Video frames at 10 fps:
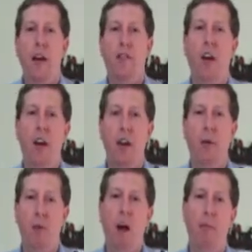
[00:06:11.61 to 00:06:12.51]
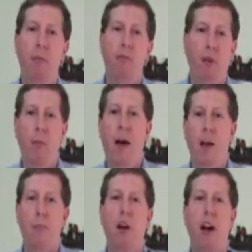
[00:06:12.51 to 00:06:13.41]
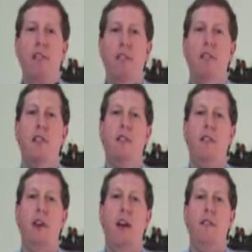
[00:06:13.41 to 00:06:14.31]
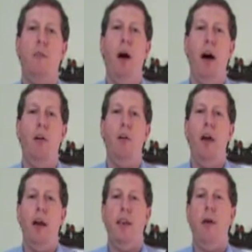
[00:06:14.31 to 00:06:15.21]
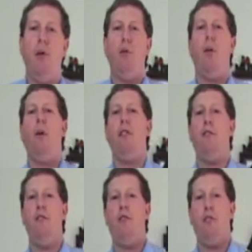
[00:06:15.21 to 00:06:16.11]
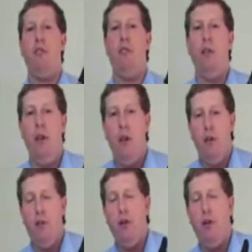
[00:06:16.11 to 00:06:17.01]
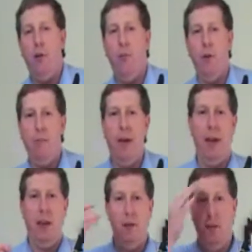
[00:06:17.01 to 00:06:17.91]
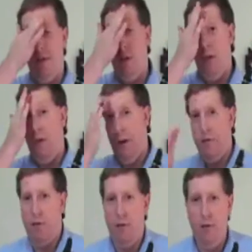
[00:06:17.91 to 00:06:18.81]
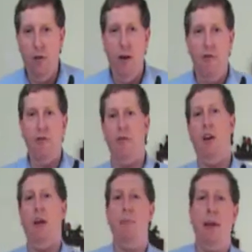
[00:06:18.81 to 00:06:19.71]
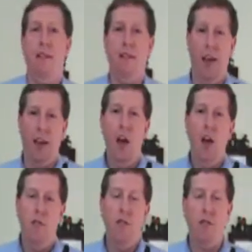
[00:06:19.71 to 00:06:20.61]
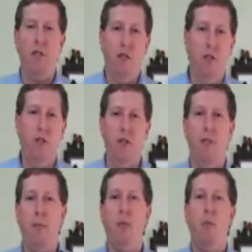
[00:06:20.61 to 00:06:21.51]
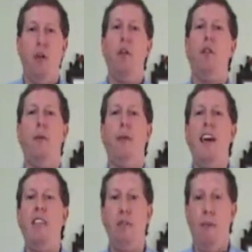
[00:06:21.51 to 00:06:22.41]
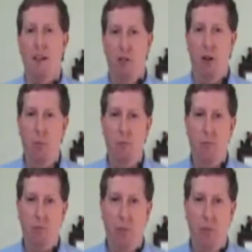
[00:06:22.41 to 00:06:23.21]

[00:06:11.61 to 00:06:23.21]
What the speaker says: If you had any problems, go back and practice it until you have it well. Now we will go on to version 2 with me, with the soloist. You have version A, B, and C. Version 2 just means we're going to do it without the metronome.